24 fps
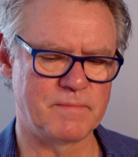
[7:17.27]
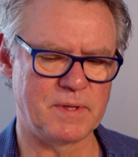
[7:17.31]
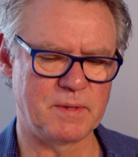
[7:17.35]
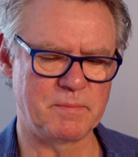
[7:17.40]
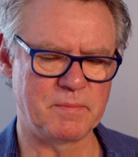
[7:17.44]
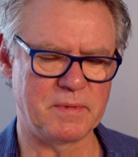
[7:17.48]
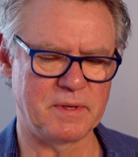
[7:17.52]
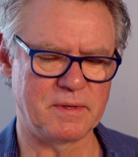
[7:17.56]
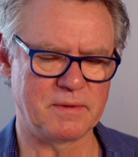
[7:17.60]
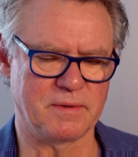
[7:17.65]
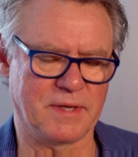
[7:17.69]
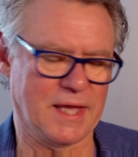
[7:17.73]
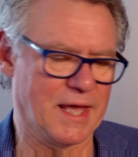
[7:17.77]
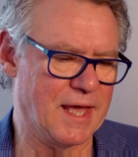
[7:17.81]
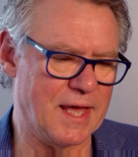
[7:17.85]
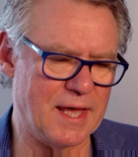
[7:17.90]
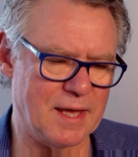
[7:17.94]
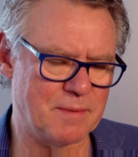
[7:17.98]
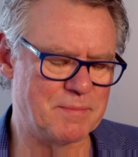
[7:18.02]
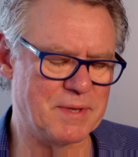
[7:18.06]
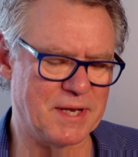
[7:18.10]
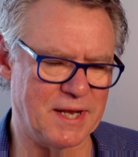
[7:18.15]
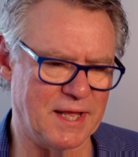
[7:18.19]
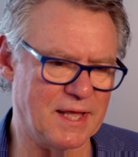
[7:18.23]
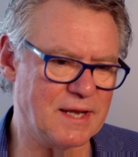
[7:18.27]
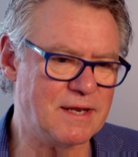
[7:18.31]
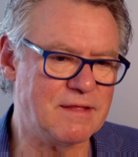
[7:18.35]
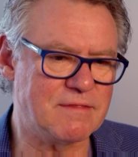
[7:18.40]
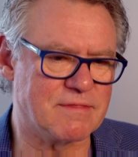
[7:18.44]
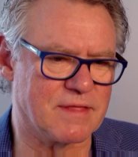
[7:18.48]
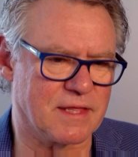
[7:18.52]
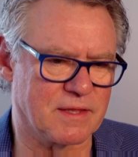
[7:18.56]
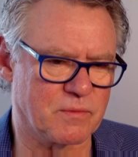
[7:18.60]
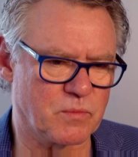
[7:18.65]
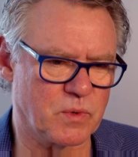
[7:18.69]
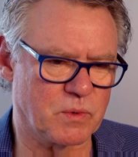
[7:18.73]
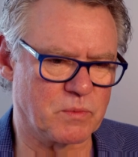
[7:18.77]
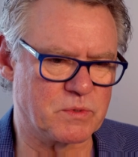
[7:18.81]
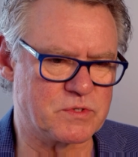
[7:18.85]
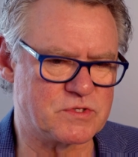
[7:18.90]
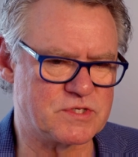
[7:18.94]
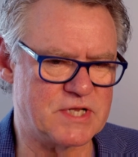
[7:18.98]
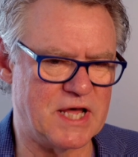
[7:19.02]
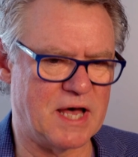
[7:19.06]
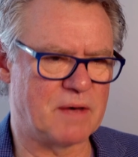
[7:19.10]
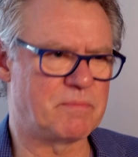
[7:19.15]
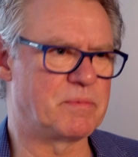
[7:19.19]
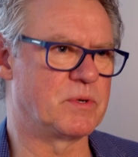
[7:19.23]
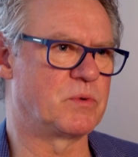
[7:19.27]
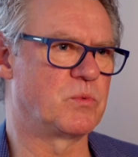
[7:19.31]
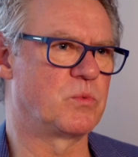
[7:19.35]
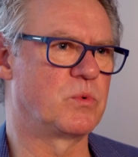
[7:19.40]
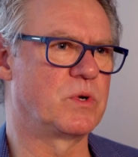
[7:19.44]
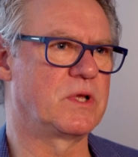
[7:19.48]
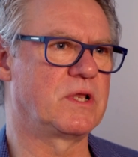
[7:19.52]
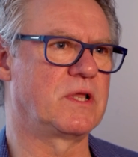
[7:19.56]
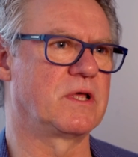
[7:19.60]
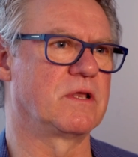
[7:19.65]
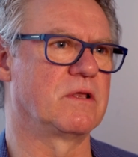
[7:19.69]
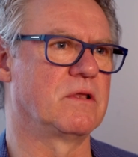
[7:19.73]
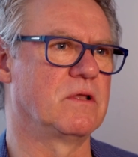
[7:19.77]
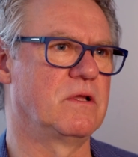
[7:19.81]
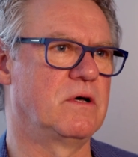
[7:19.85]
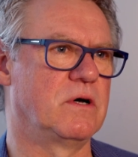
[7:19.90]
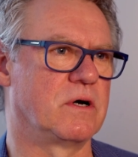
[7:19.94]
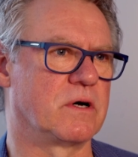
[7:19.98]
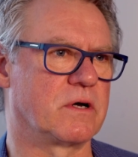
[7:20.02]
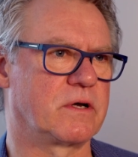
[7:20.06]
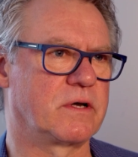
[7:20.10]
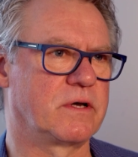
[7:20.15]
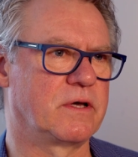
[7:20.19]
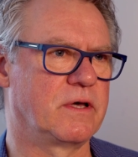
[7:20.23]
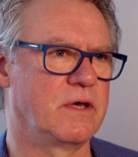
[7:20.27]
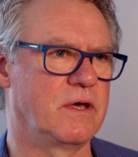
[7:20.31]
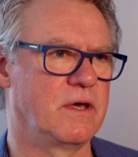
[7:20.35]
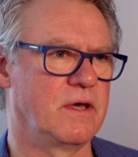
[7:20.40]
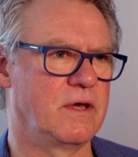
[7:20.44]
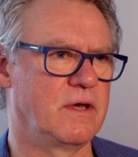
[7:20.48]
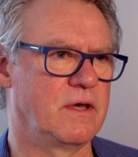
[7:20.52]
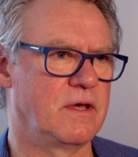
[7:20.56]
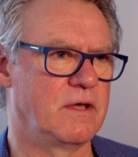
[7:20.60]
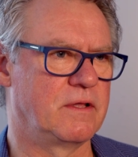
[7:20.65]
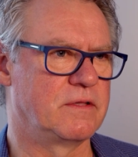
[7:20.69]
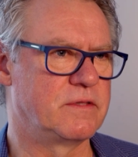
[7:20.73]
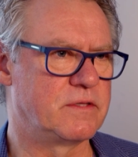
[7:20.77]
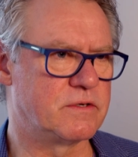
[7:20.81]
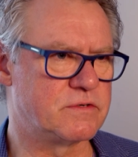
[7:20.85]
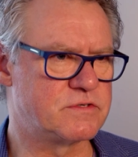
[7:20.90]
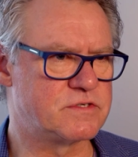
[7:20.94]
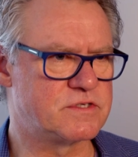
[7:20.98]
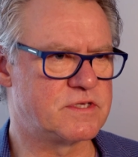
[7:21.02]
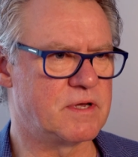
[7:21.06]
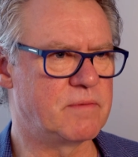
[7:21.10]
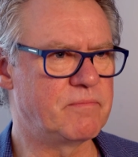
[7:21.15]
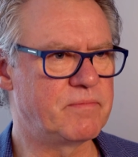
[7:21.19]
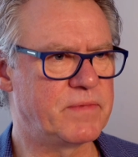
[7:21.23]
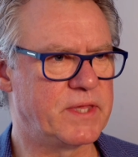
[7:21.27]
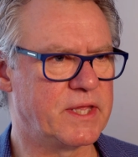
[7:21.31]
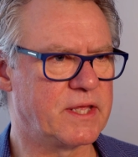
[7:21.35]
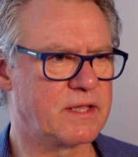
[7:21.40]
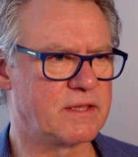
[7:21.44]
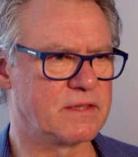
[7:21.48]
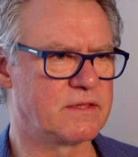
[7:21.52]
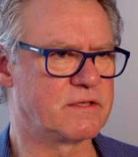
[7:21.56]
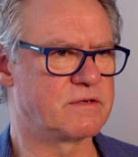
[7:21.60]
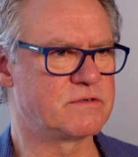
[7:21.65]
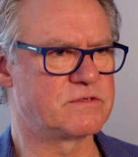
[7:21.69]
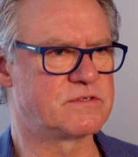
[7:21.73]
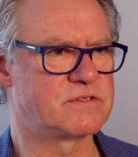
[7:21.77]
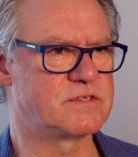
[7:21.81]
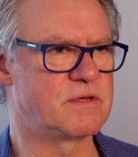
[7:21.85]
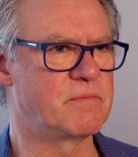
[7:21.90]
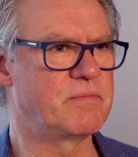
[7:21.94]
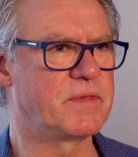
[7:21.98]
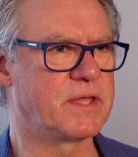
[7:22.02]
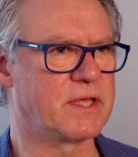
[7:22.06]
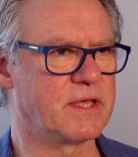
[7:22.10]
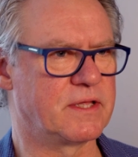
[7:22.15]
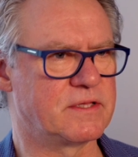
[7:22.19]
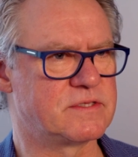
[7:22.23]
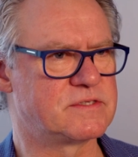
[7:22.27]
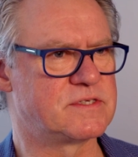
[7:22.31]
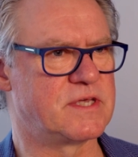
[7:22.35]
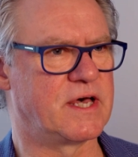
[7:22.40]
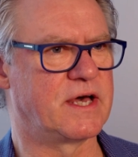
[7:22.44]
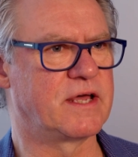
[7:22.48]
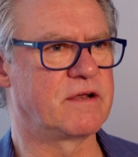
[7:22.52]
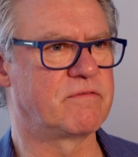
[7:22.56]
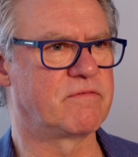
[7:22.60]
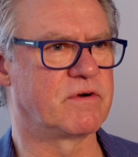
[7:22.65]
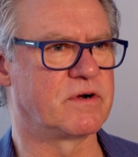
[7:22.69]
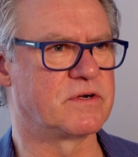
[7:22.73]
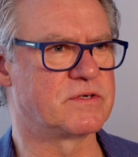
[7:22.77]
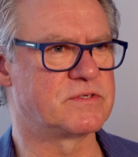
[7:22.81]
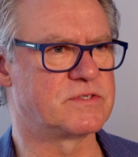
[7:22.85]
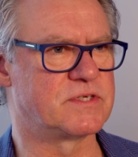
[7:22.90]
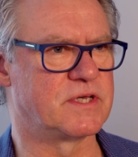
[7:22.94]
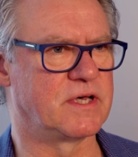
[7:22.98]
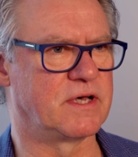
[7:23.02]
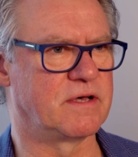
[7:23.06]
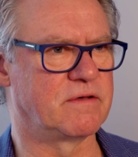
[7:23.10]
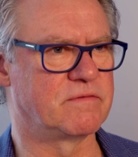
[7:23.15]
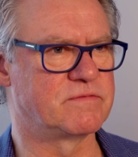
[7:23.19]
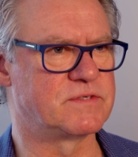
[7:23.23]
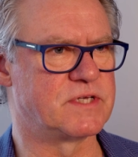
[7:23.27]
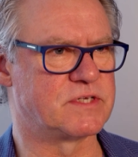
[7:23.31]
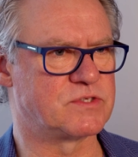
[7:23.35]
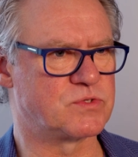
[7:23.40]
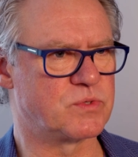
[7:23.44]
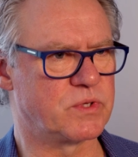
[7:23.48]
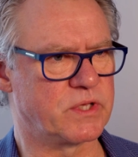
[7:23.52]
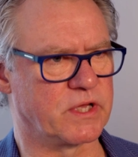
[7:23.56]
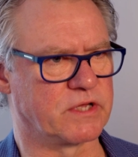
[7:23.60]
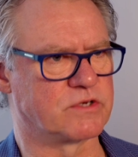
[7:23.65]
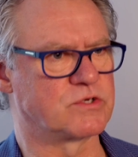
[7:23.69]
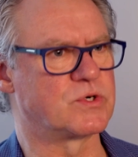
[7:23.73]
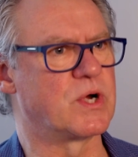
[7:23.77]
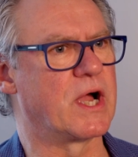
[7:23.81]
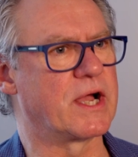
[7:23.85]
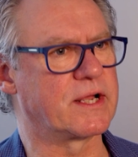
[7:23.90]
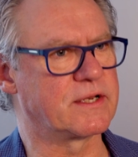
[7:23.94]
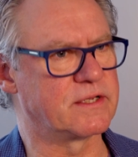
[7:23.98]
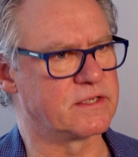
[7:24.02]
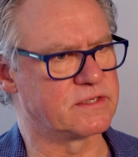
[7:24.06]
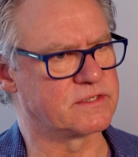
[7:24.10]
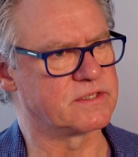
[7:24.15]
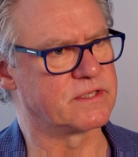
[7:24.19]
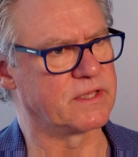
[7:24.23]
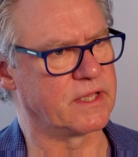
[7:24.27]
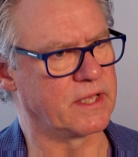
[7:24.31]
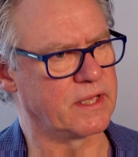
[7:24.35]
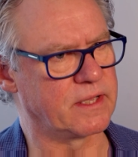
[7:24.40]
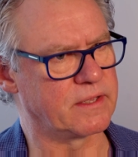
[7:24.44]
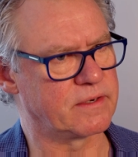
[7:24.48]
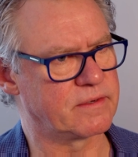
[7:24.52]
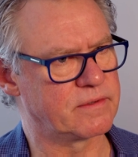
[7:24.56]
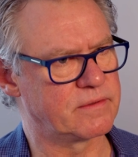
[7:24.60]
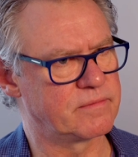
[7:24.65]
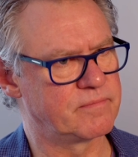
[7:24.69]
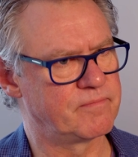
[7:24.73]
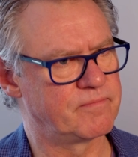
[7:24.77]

I mean, anything where we stop and really look, there's something there's something inside of ourselves that's really attracted to that,